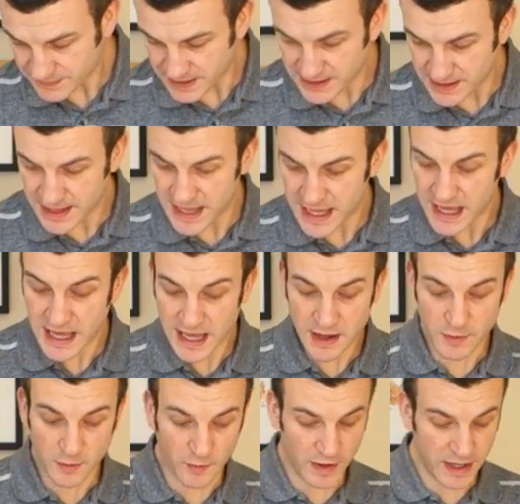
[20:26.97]

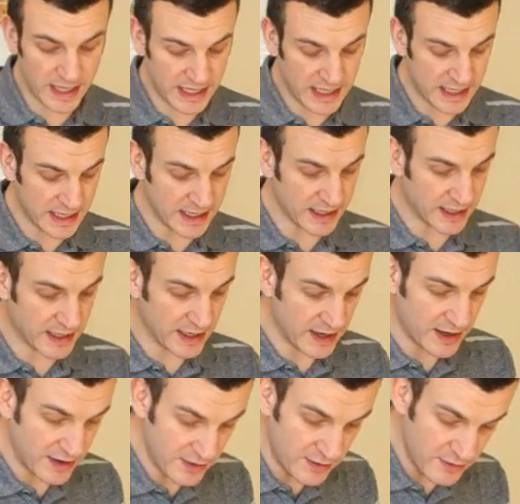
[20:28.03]
There we
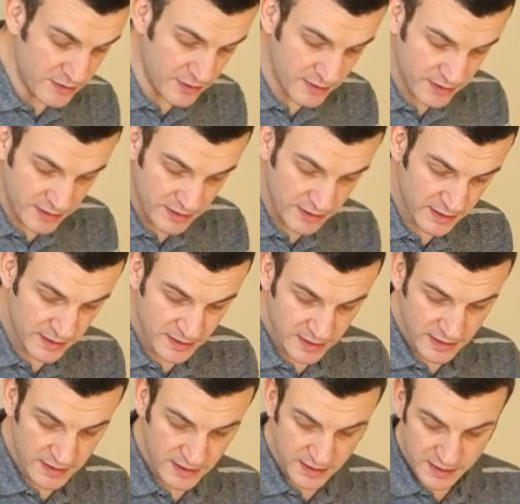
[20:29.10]
go.
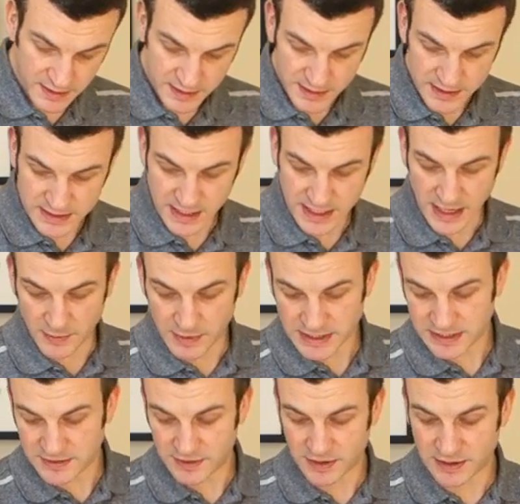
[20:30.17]
So yeah,
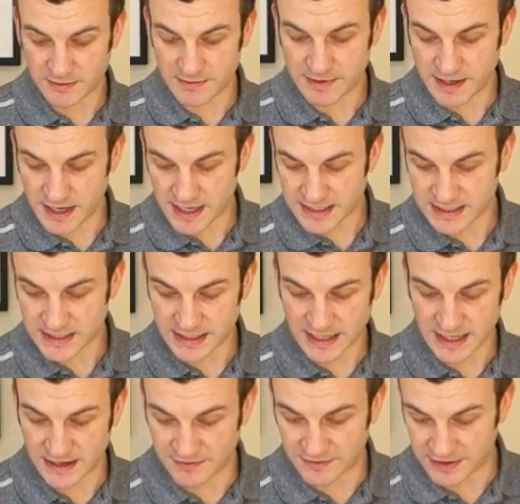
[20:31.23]
once we've got them nice and
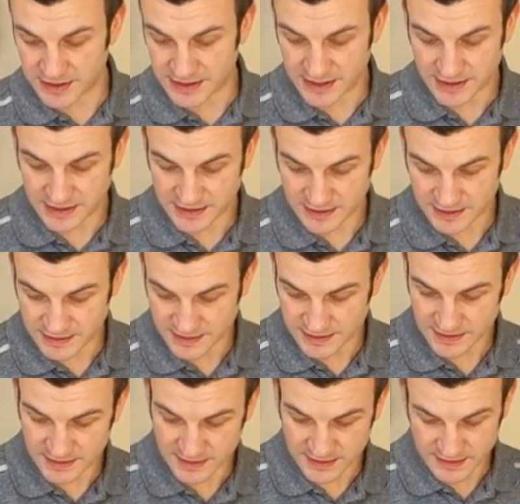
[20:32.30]
covered,
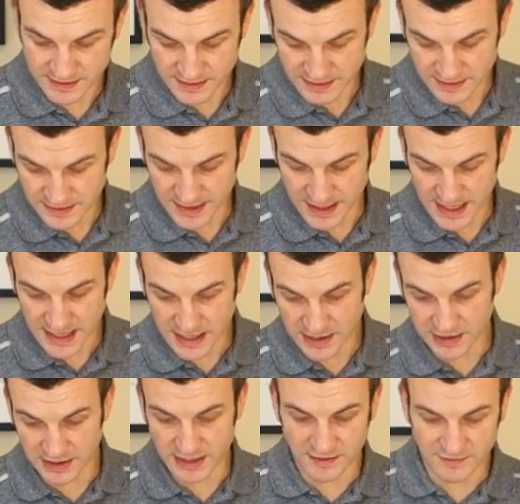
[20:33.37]
they
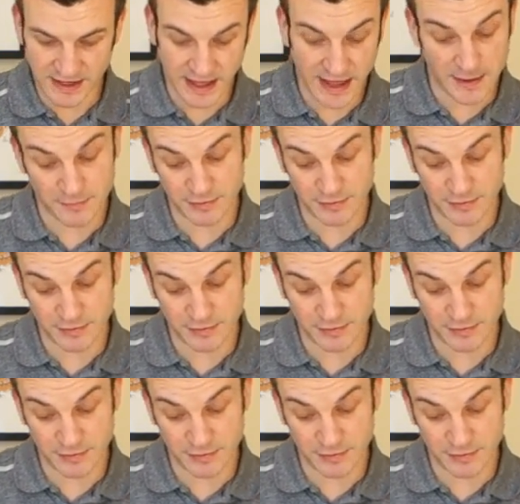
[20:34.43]
look lovely. That